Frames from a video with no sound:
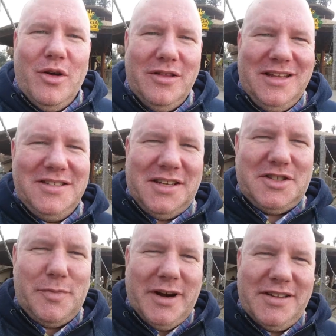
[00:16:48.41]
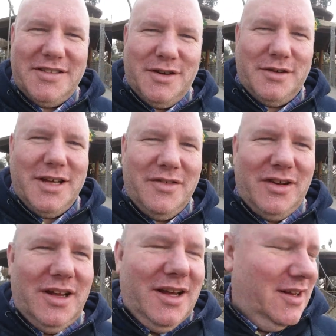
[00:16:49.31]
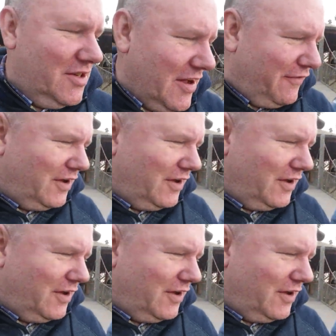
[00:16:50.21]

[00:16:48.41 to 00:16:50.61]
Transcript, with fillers: Well, that's an experience you don't get every day. Did you have